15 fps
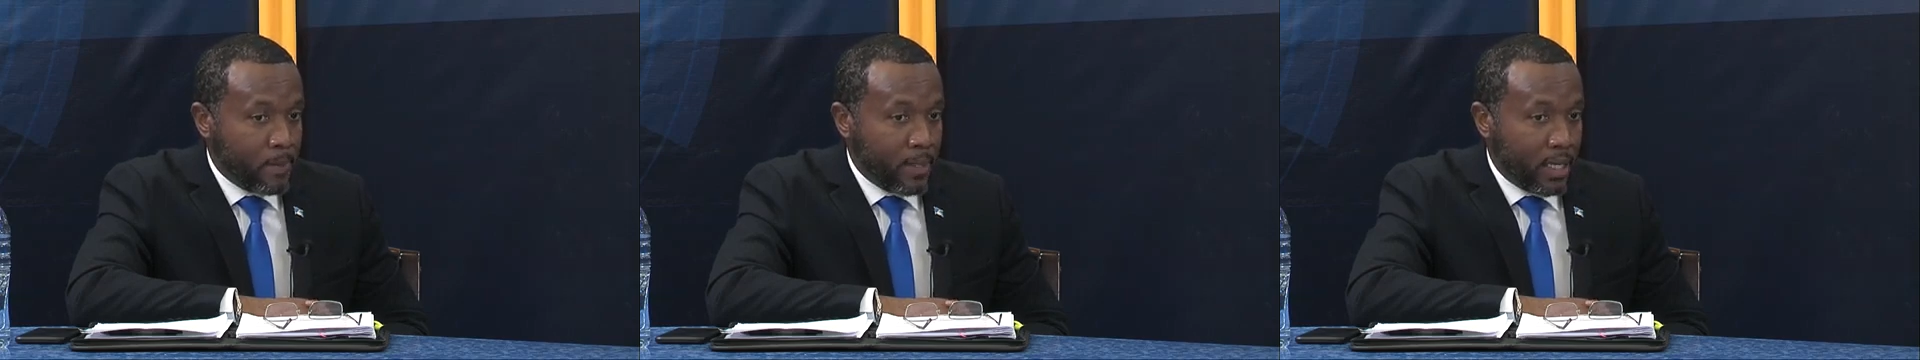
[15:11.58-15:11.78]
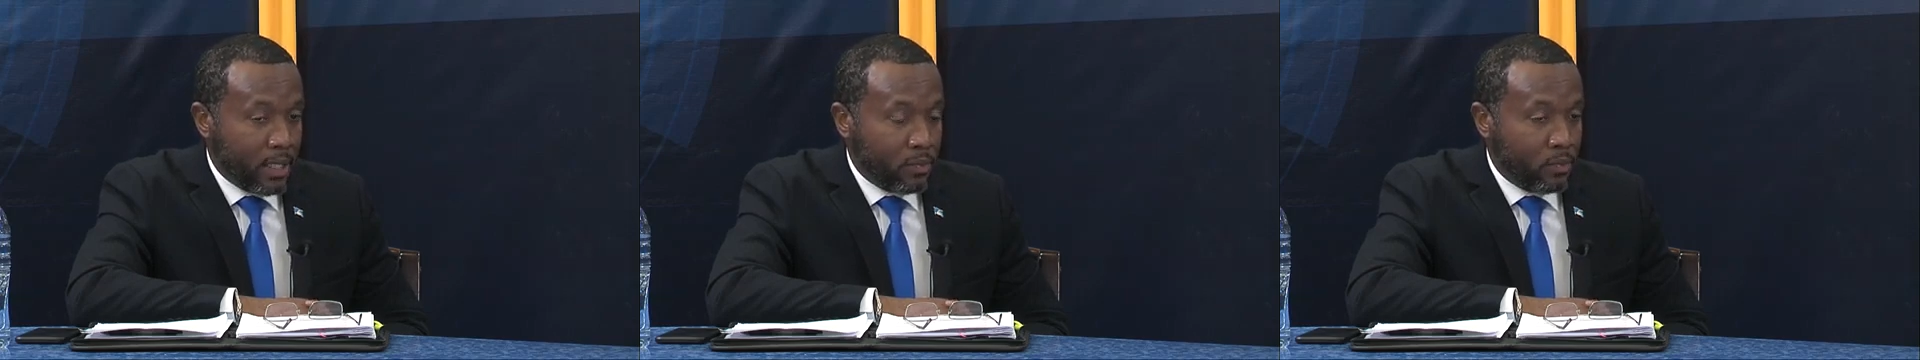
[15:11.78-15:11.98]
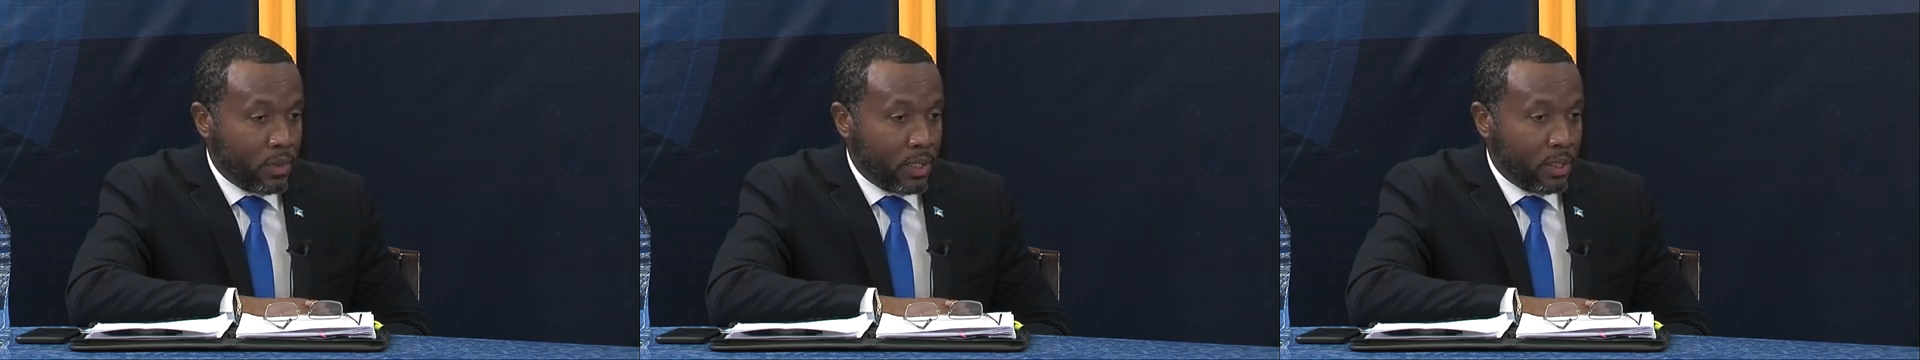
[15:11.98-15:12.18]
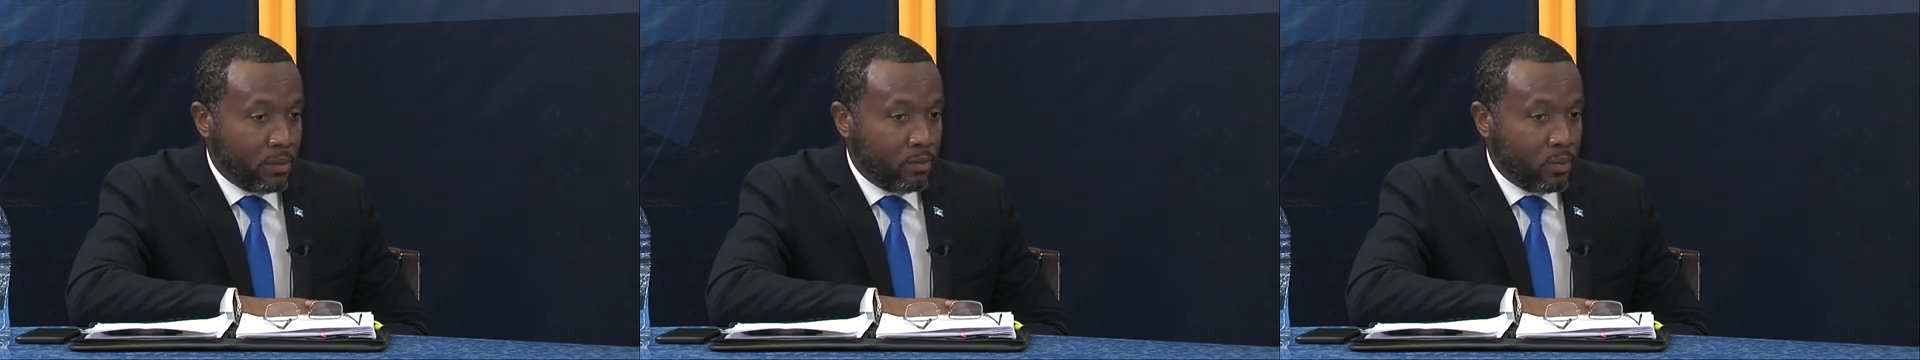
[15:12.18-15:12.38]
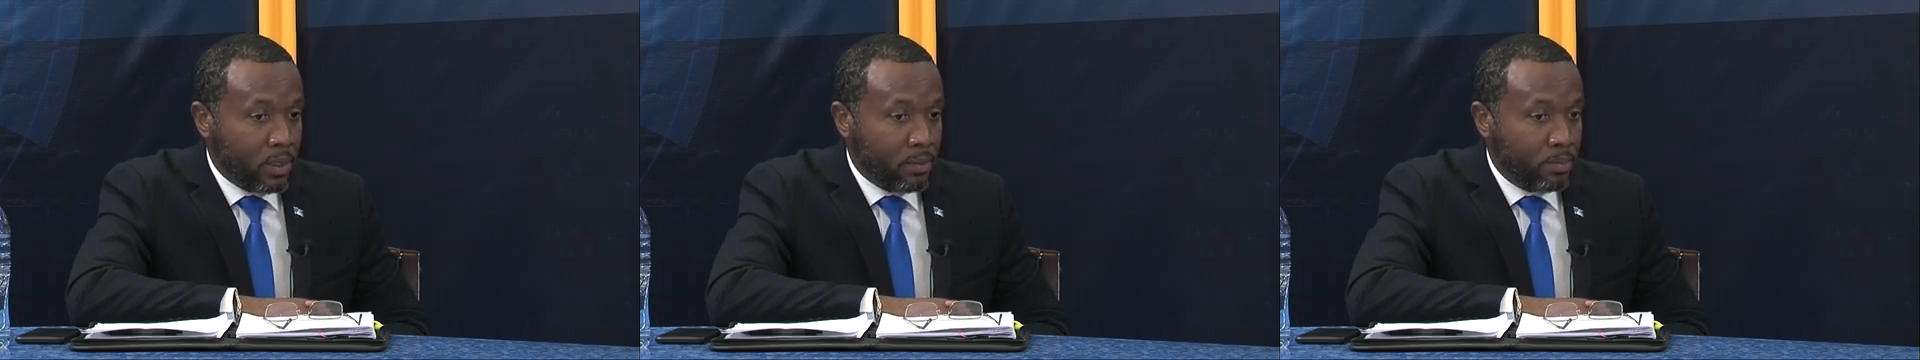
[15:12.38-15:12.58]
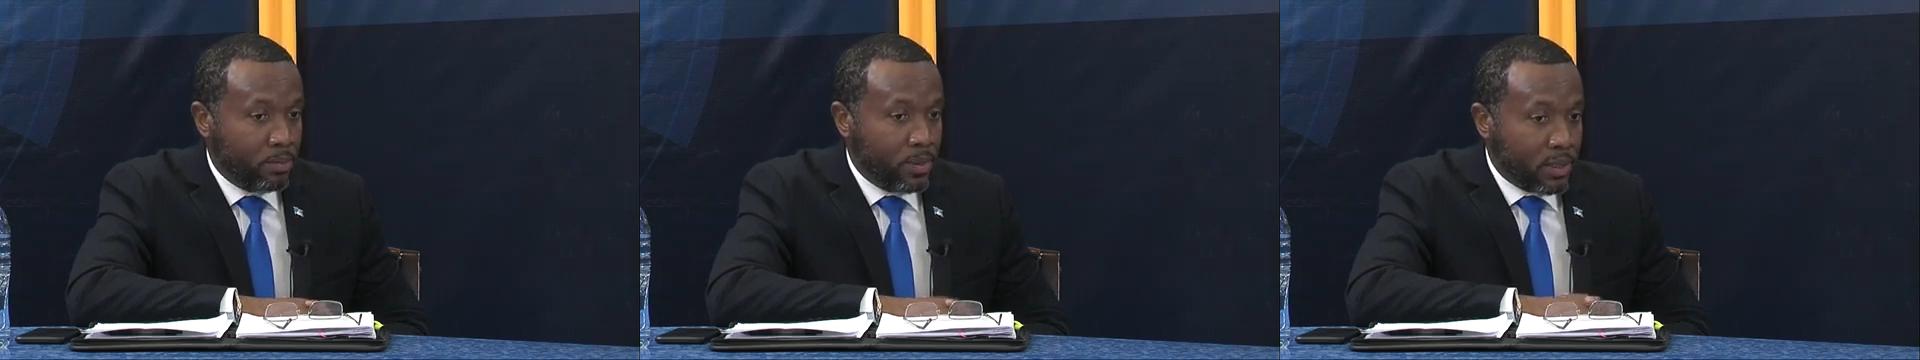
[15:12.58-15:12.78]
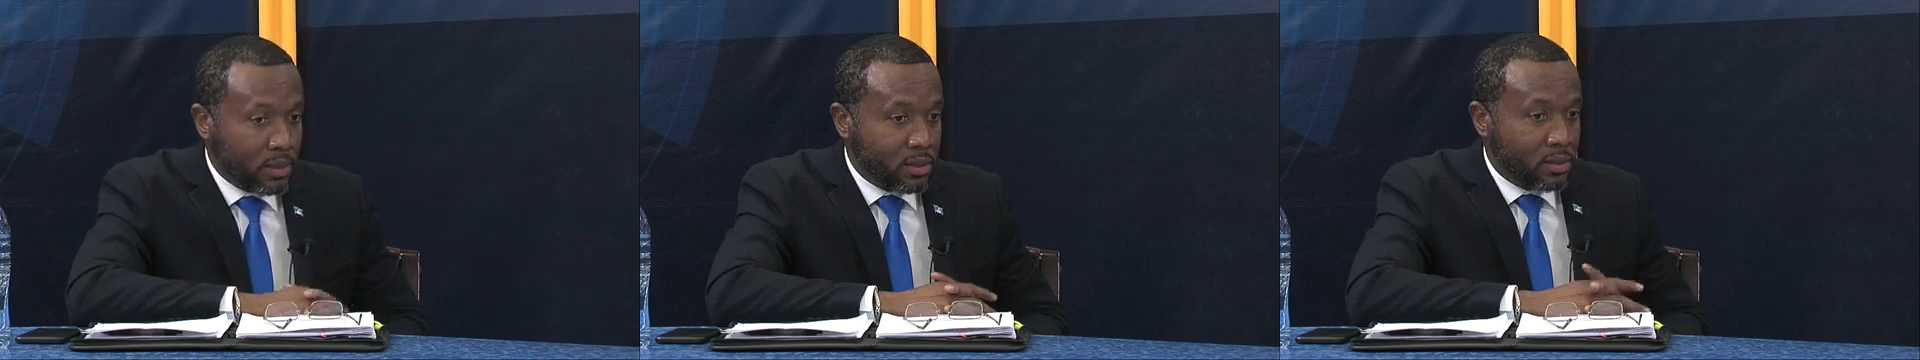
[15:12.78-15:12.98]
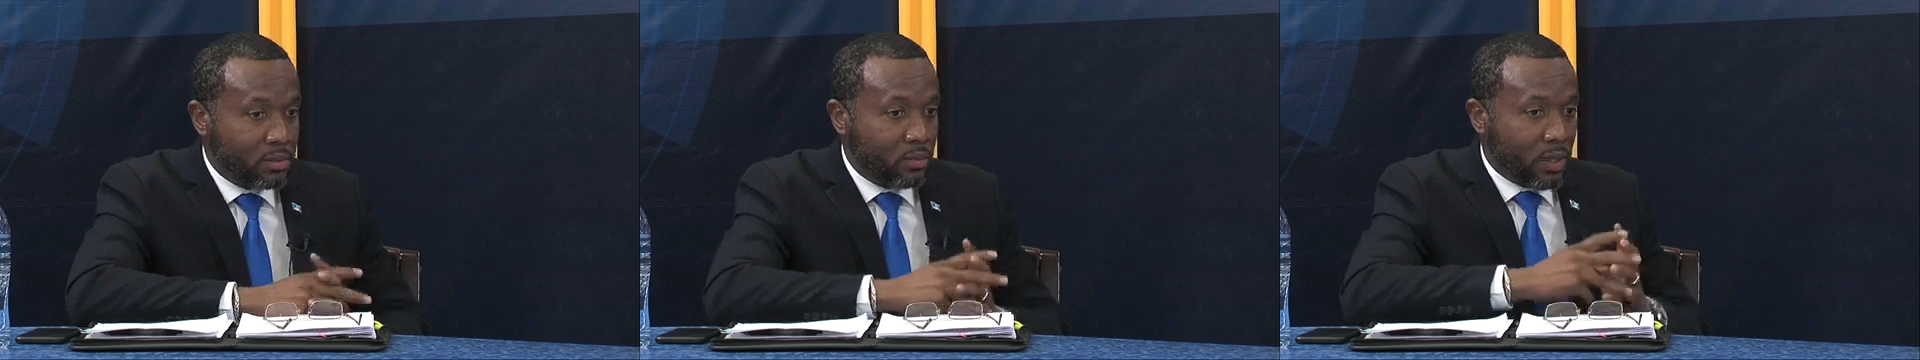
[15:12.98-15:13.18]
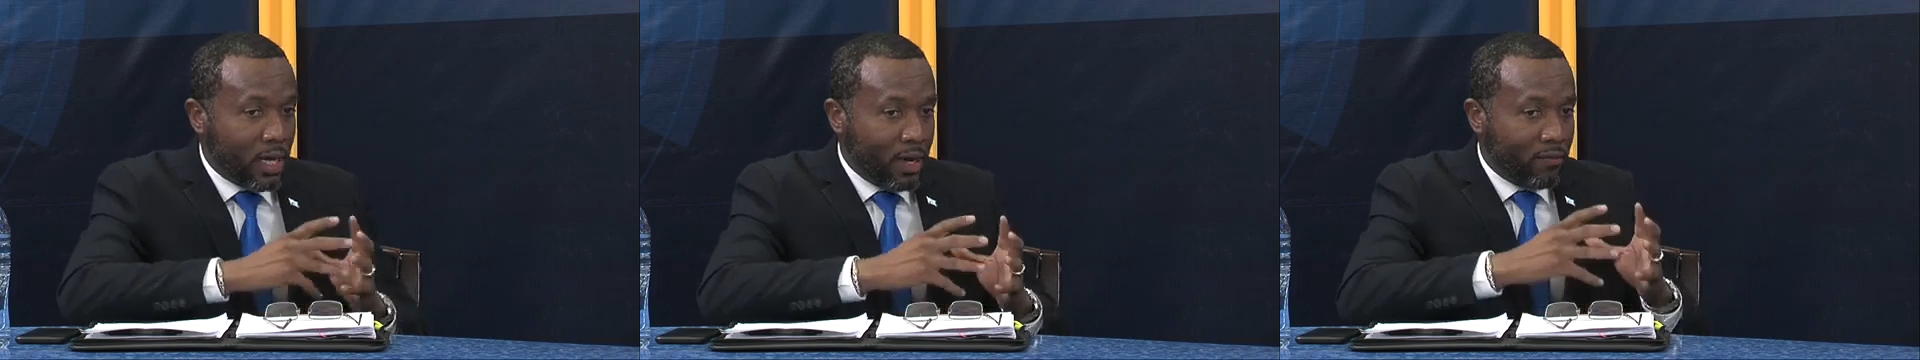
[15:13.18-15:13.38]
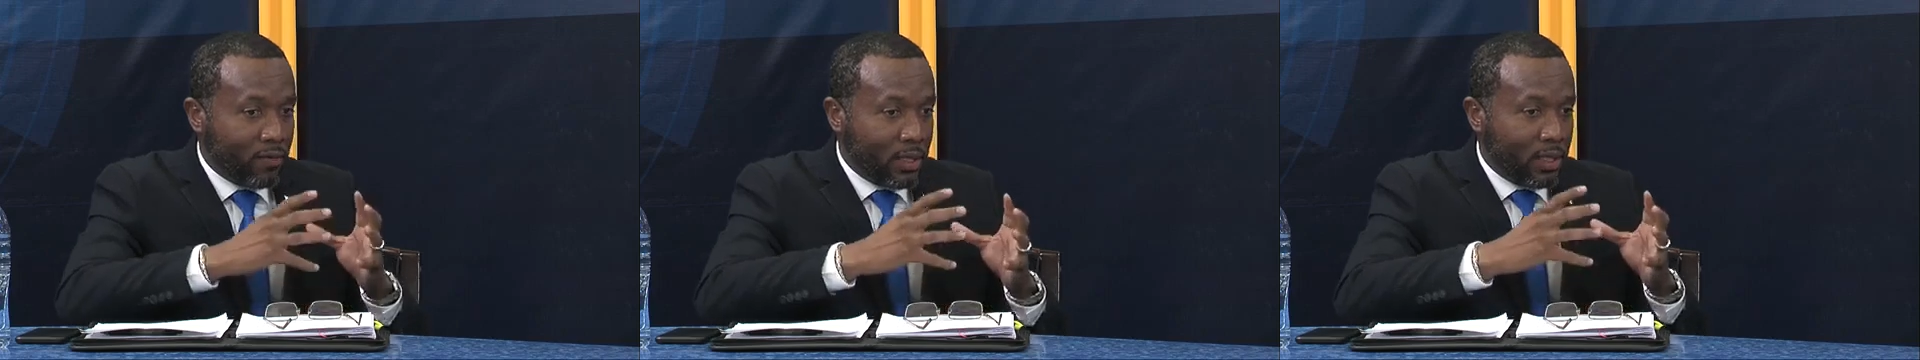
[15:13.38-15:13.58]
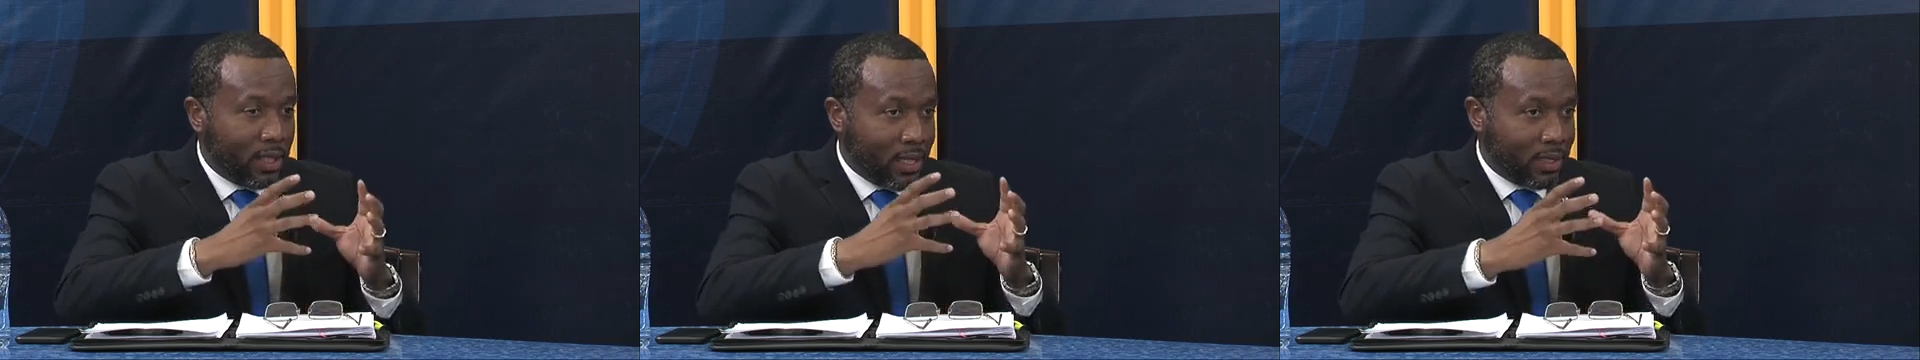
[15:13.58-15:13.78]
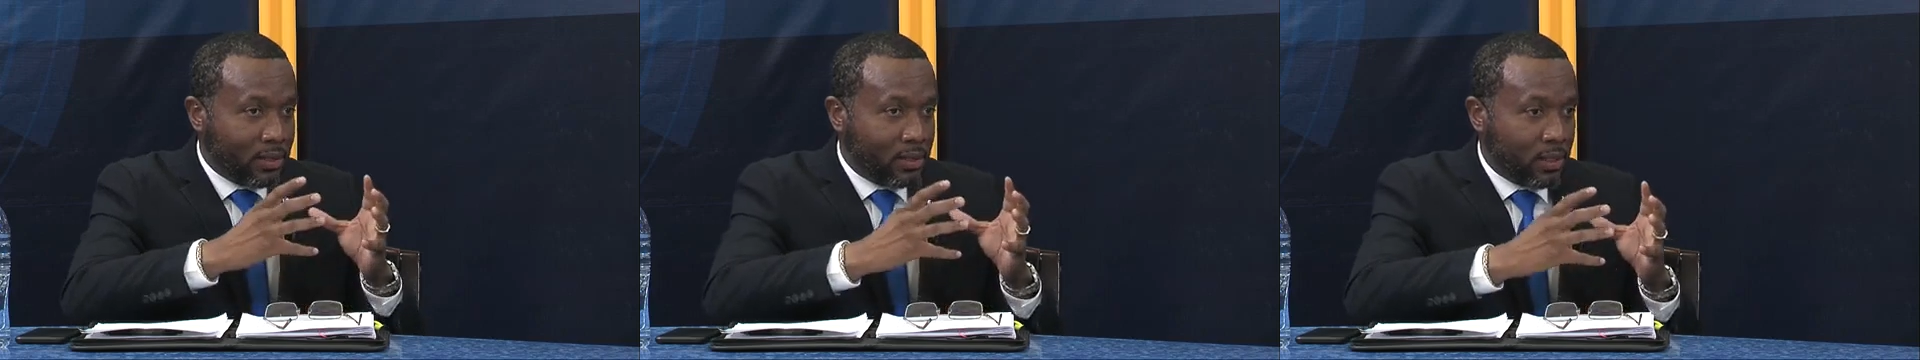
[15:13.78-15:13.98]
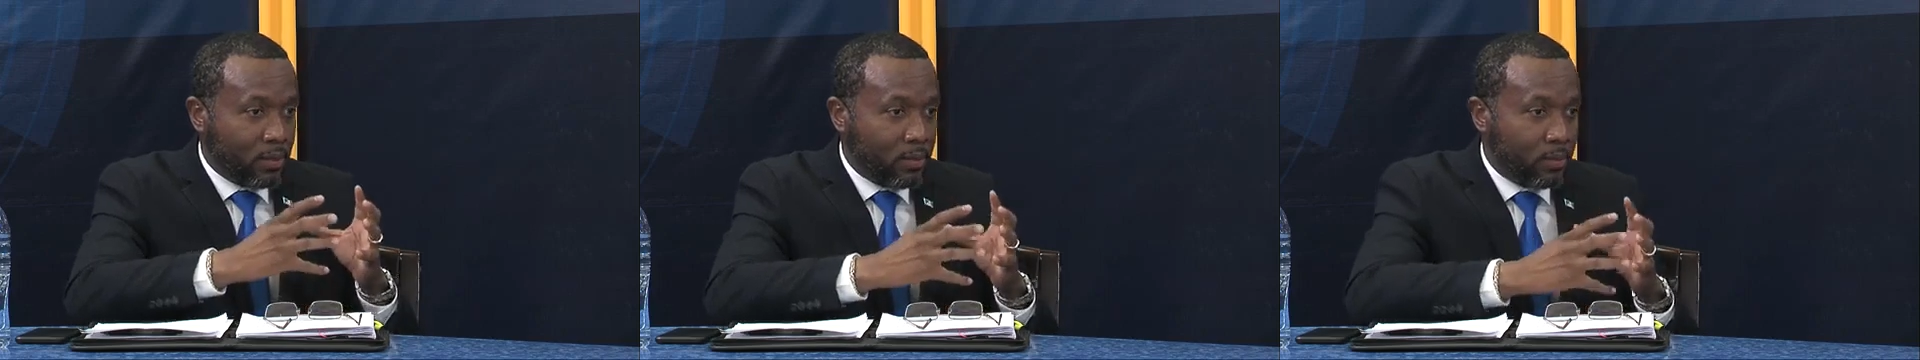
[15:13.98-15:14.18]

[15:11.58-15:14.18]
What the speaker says: And we put, having that